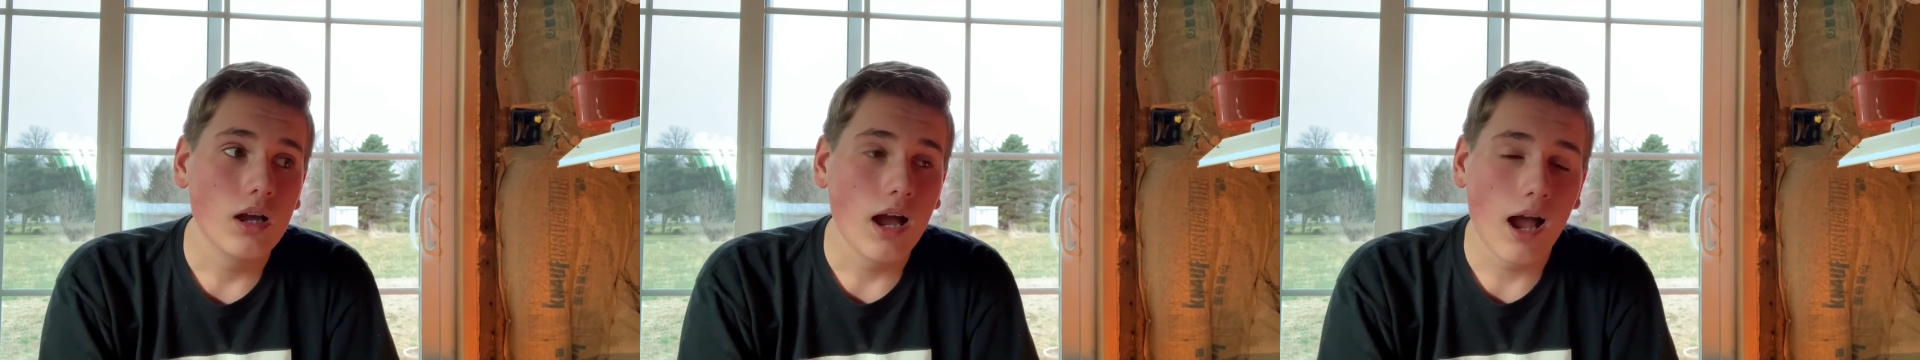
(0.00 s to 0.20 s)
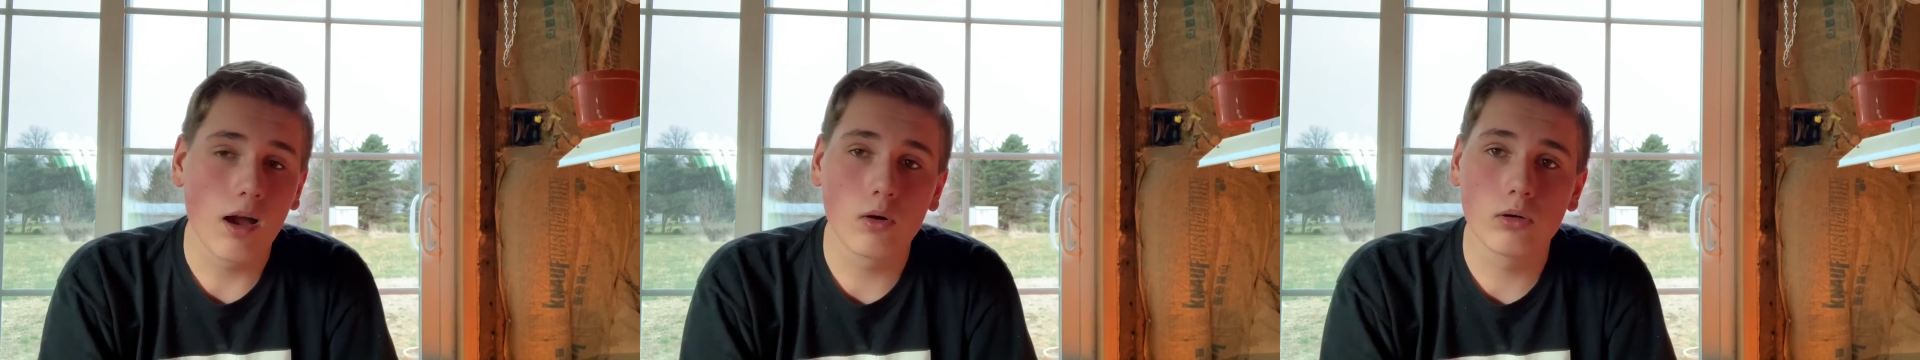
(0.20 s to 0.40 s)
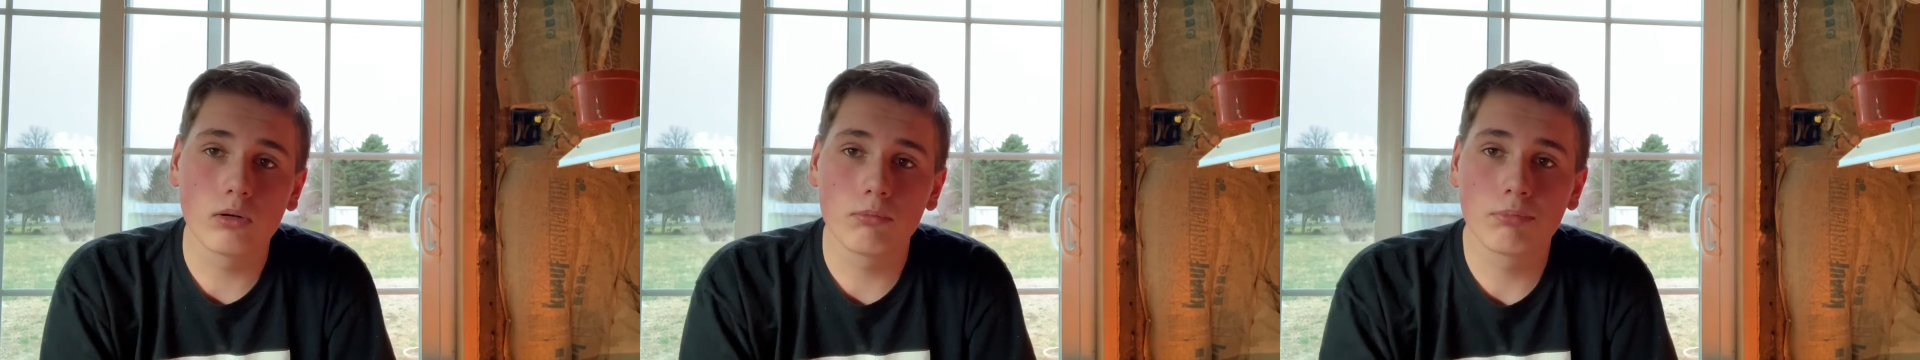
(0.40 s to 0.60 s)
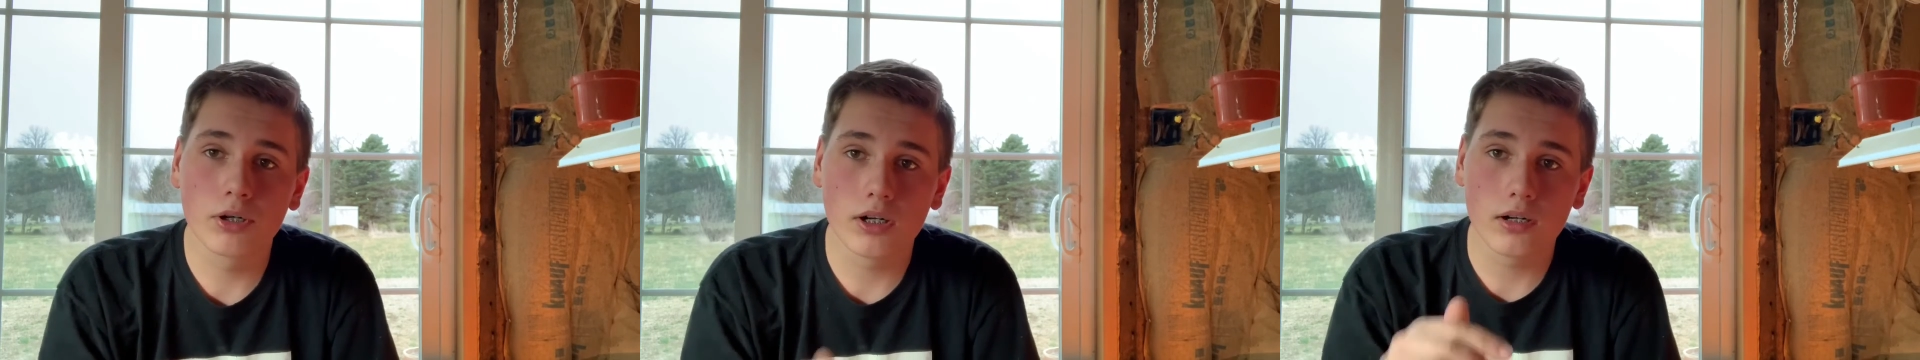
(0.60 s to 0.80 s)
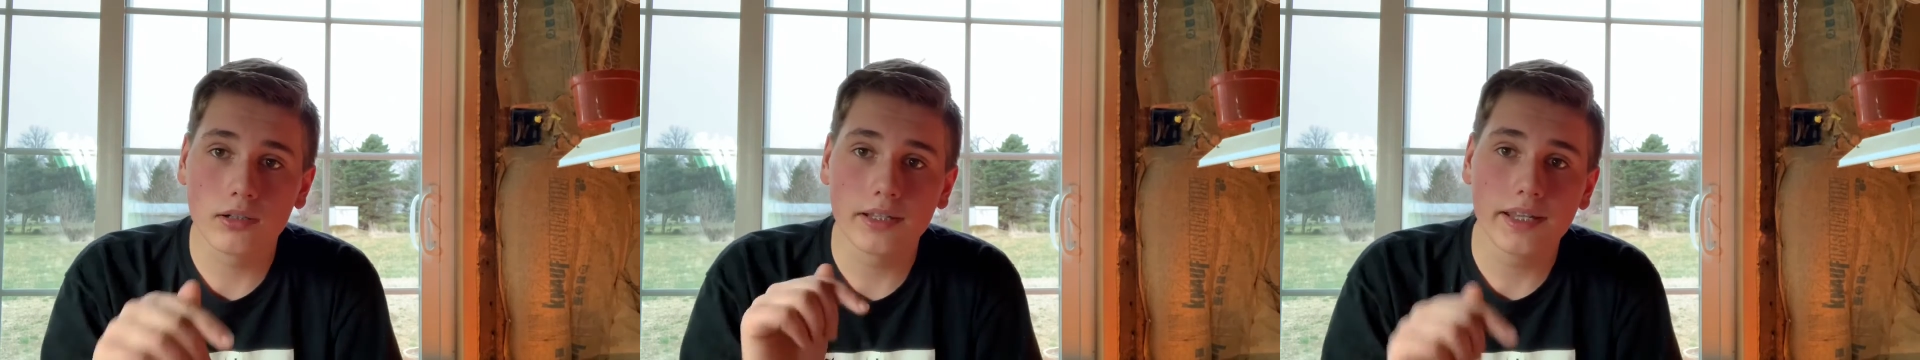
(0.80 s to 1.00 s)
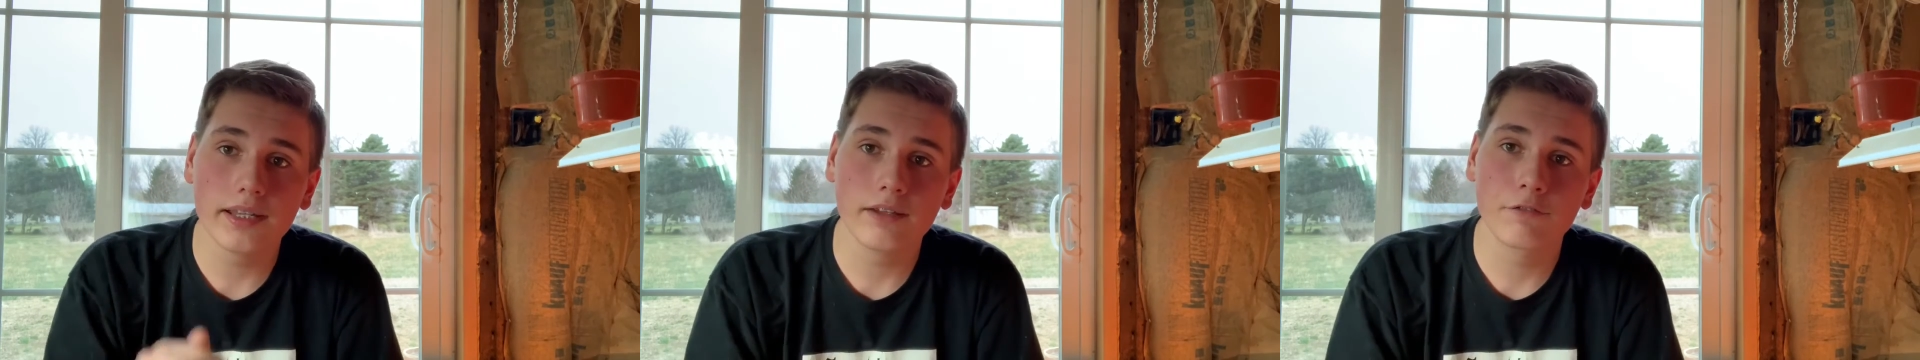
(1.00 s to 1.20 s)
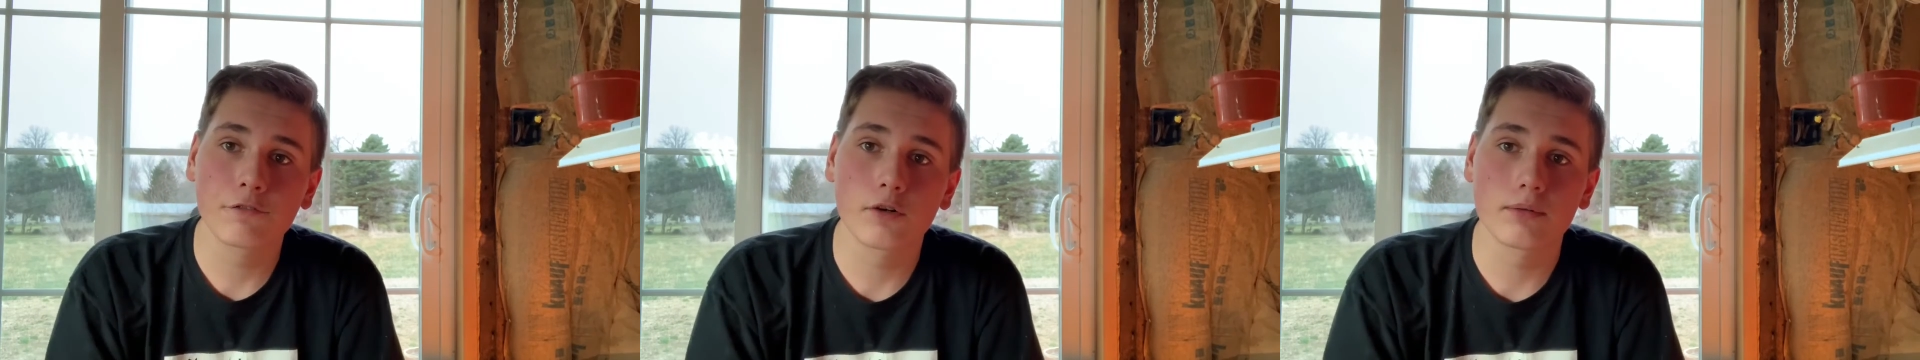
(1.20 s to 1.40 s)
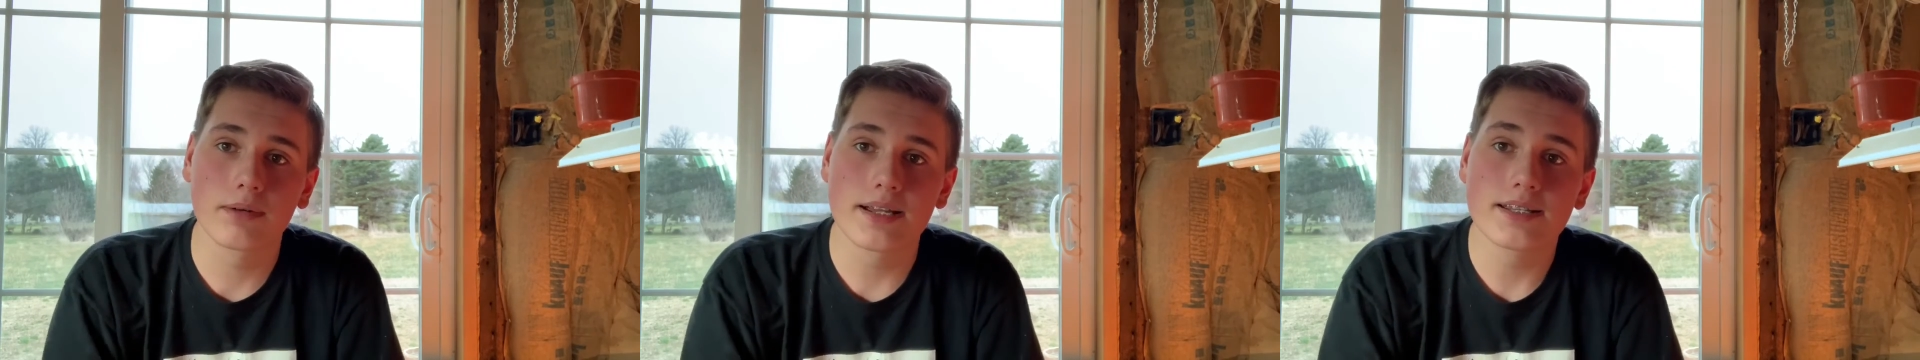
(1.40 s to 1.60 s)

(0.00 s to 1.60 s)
I will put a link for my